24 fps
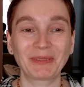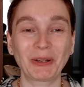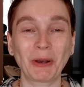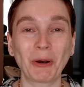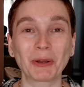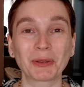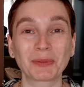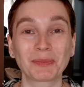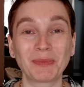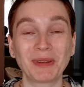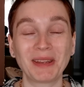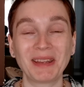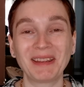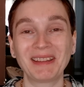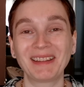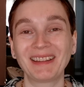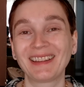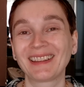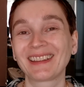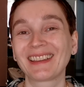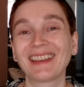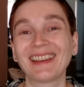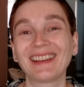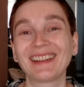got me
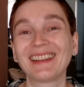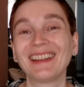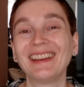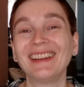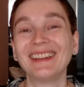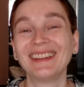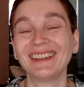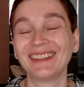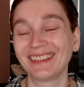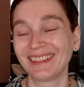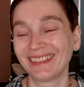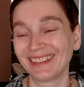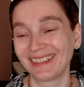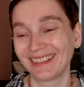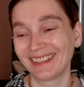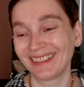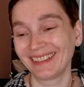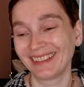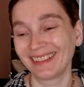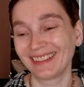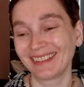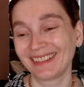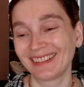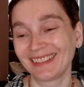again.
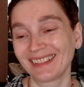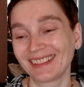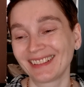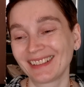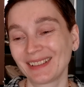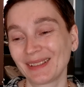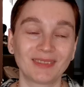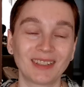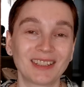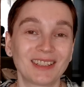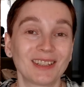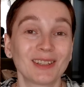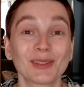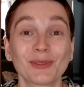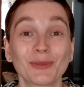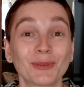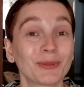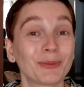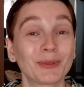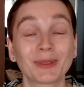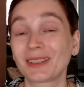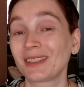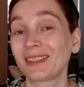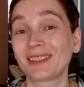It is
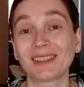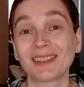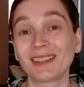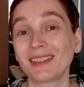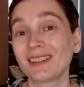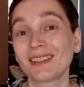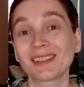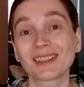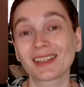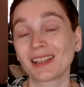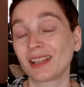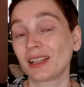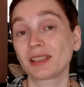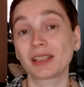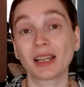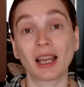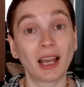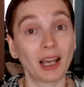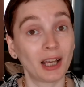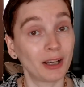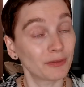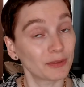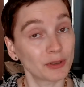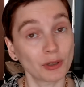what it is, and
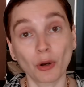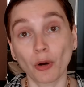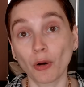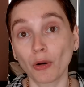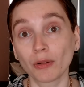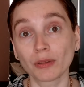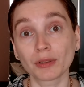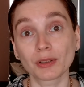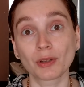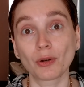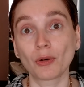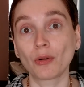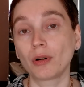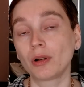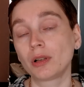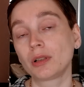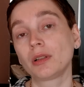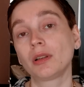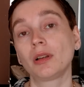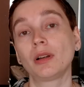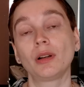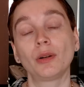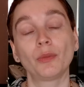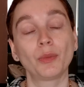I have to hold
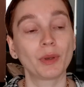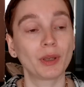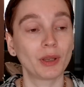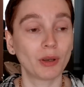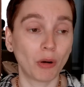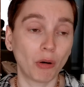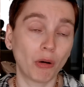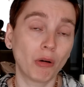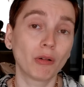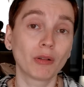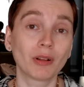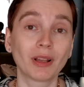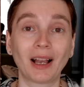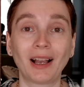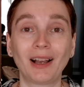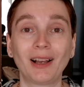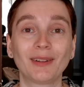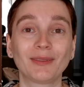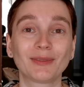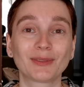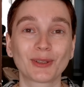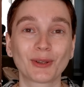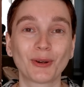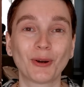on. We all
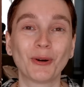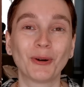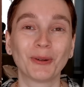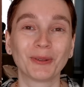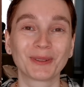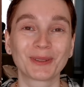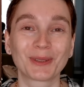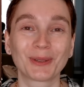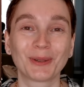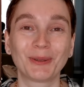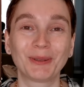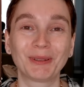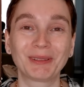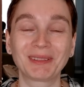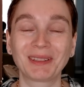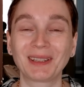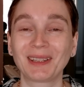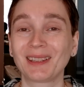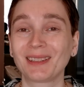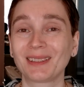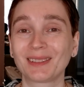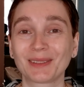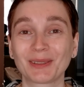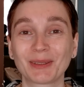have to hold on
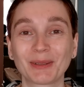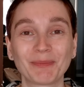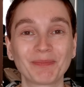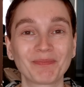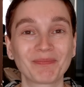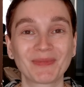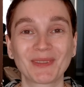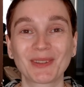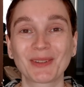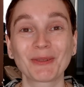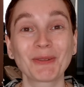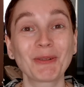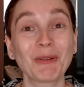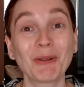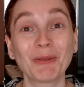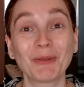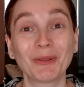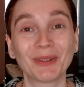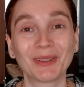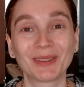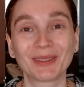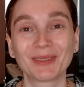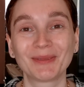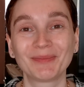and to go
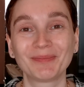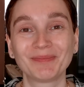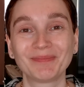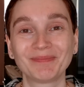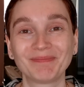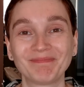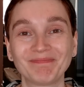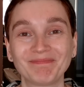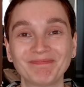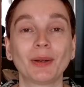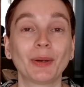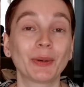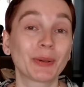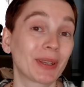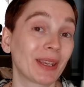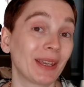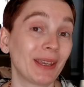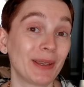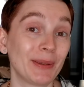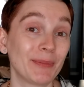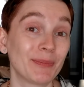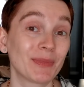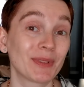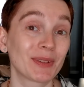on.
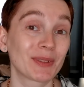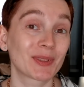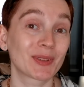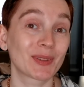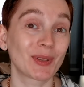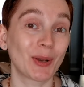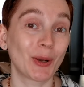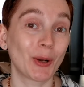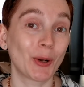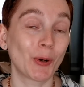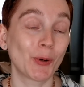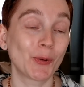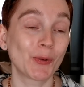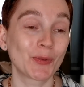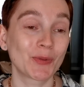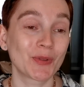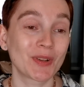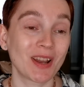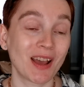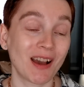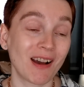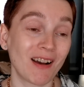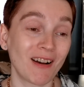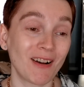Okay, so
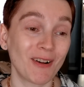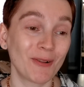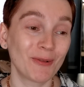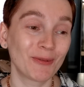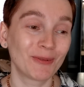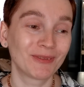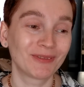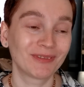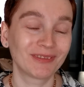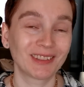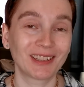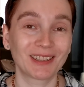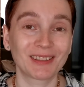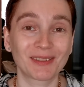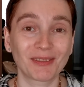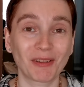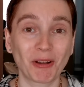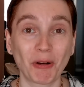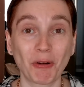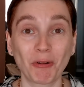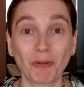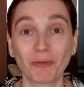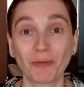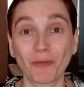now let's
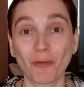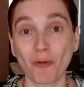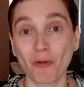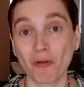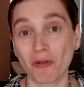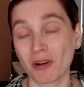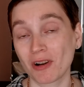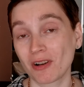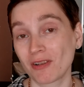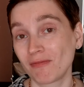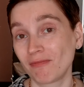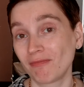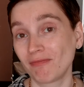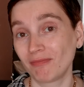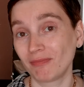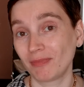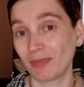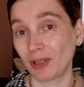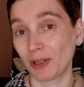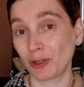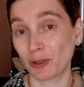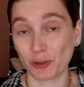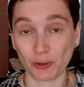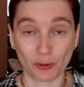go for
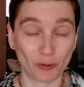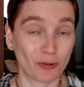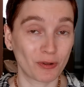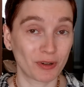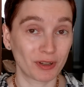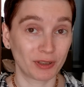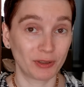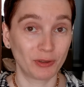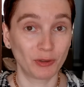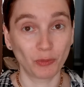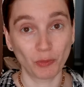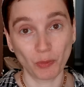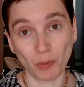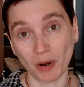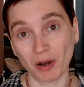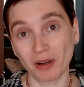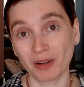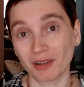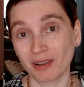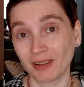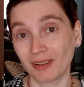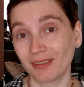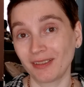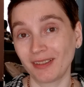a short
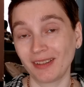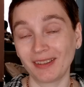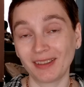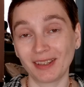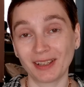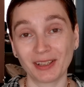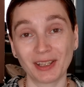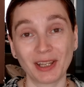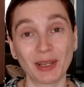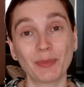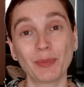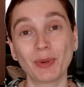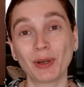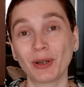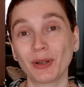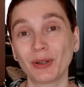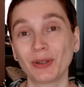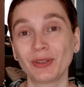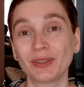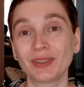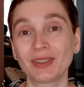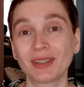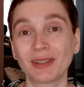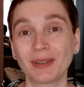walk in the
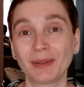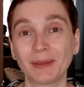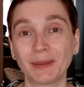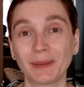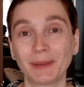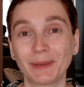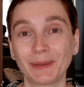neighborhood.